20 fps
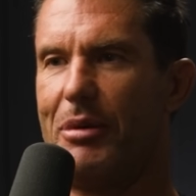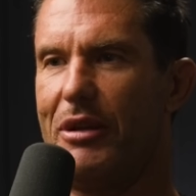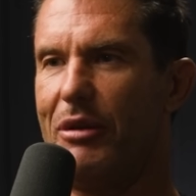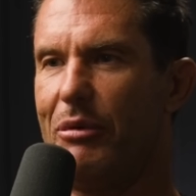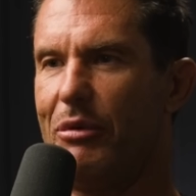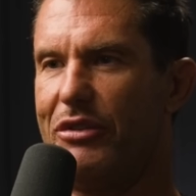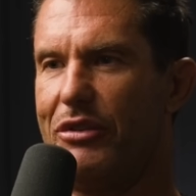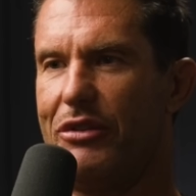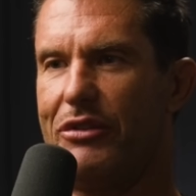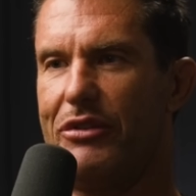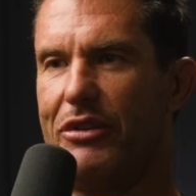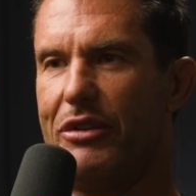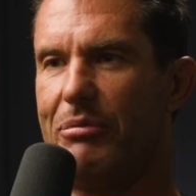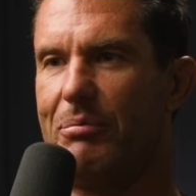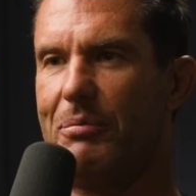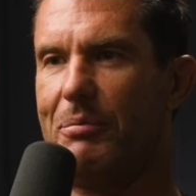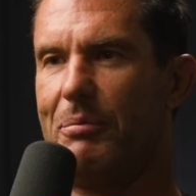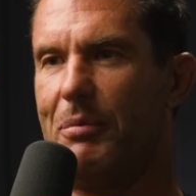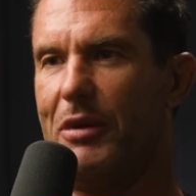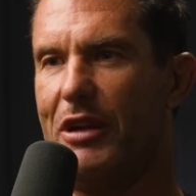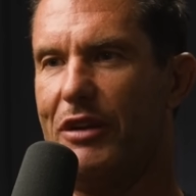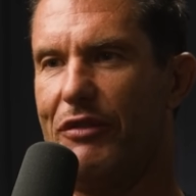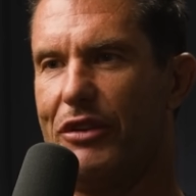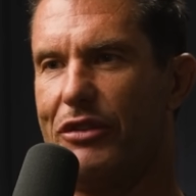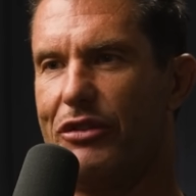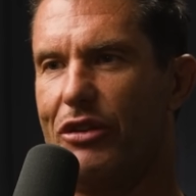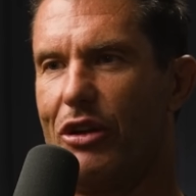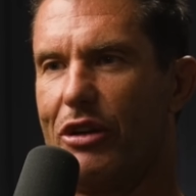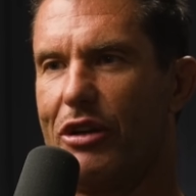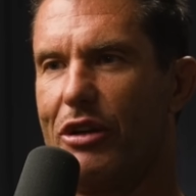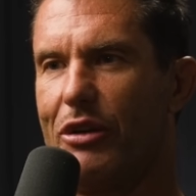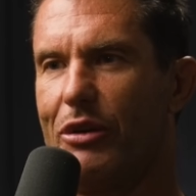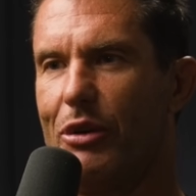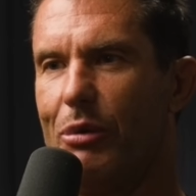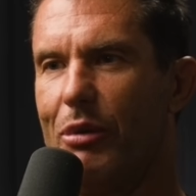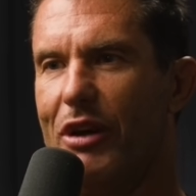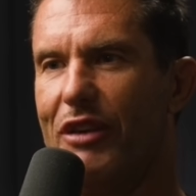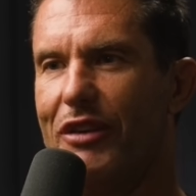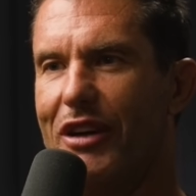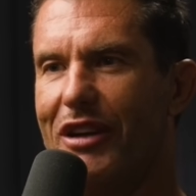It was just a bit of a shocker,
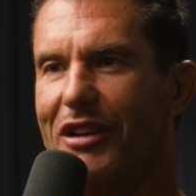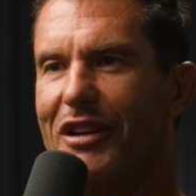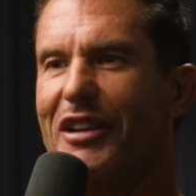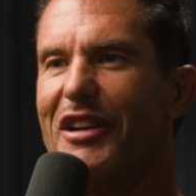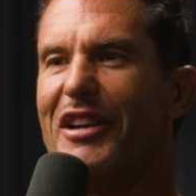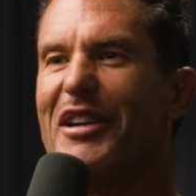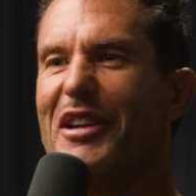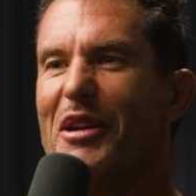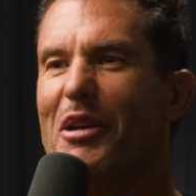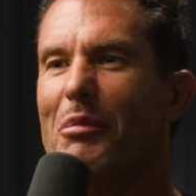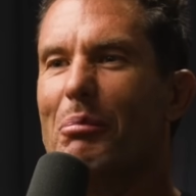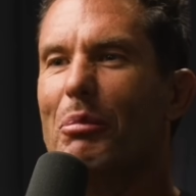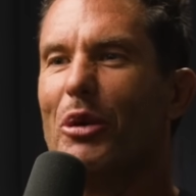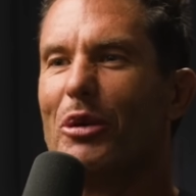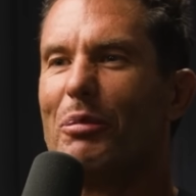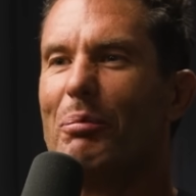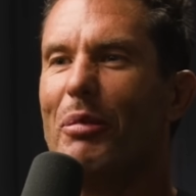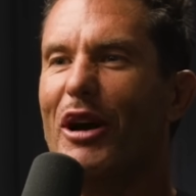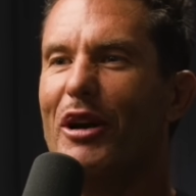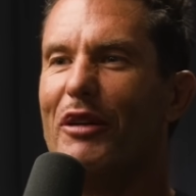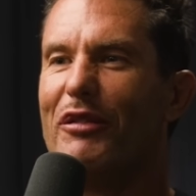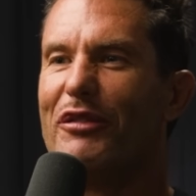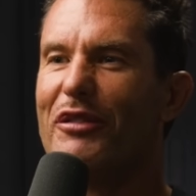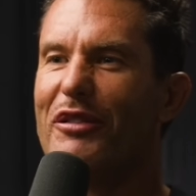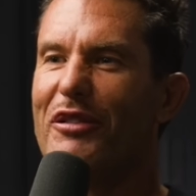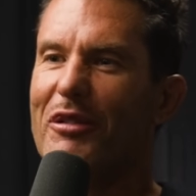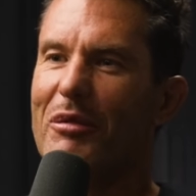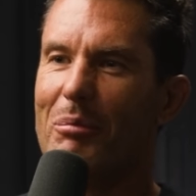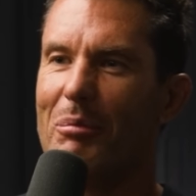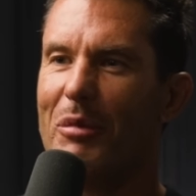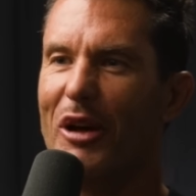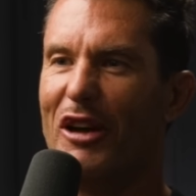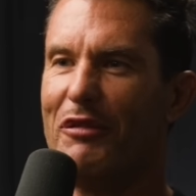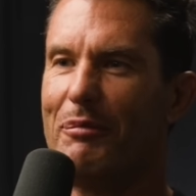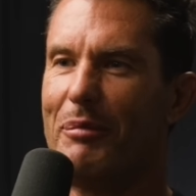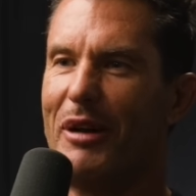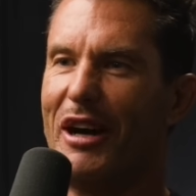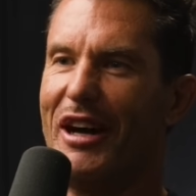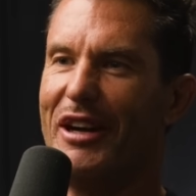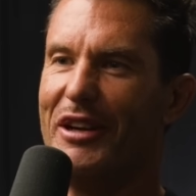whoever booked both
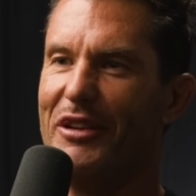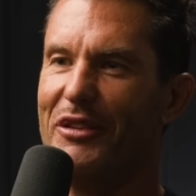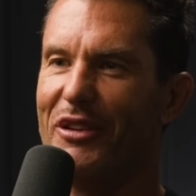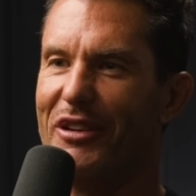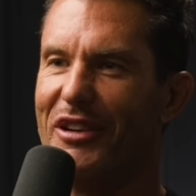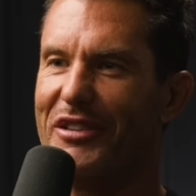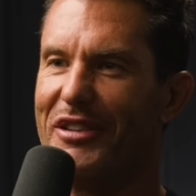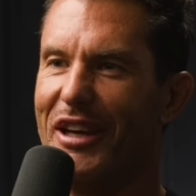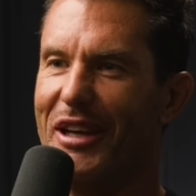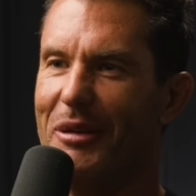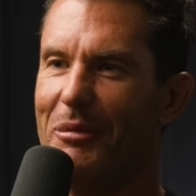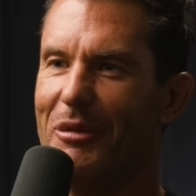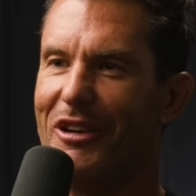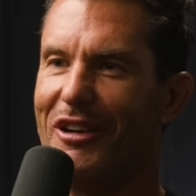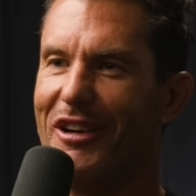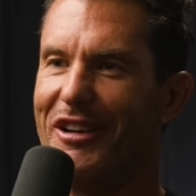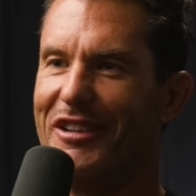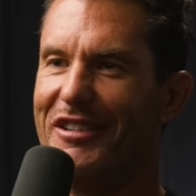parties on the same night.